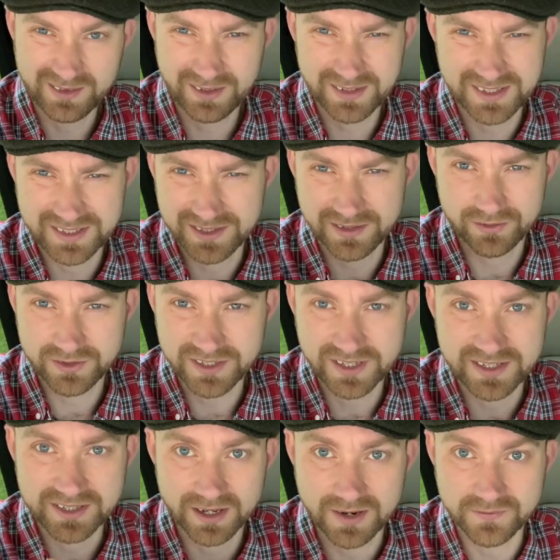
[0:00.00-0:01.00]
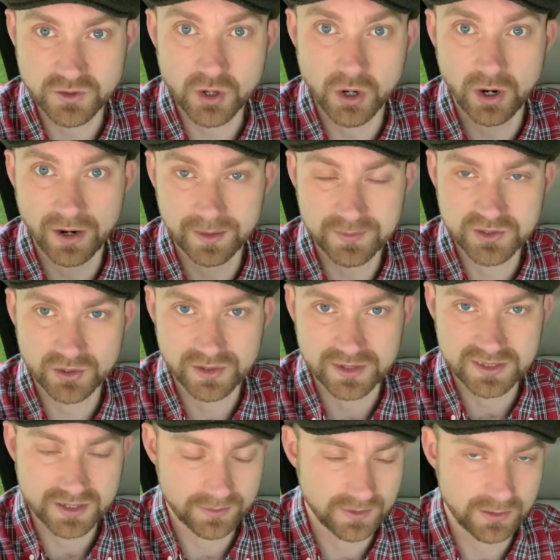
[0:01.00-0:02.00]
This is the receipts that I've got, and I'm sure
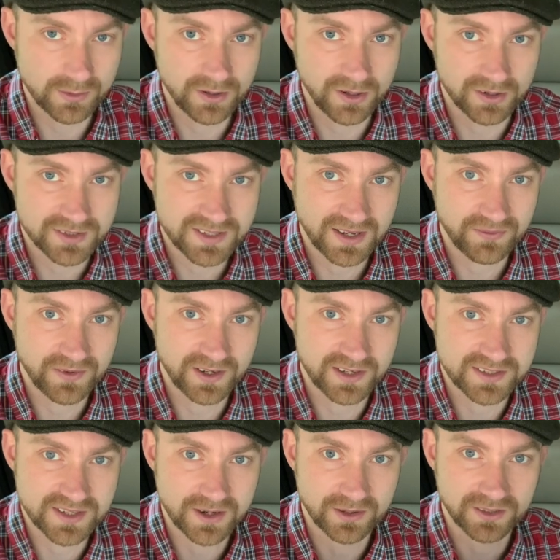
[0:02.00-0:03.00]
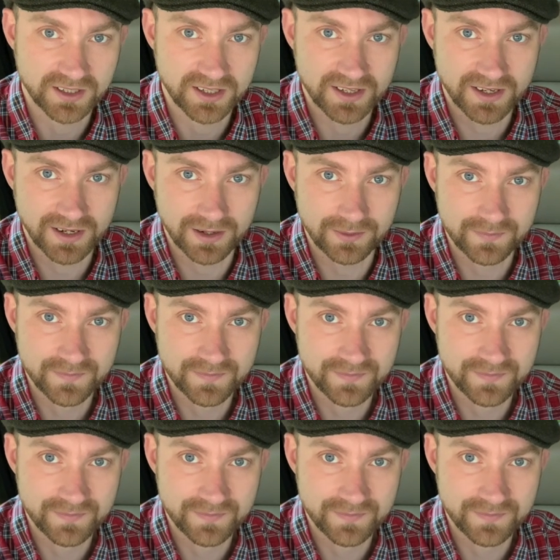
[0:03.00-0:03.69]
there's some that you were lost. That figure's going there now.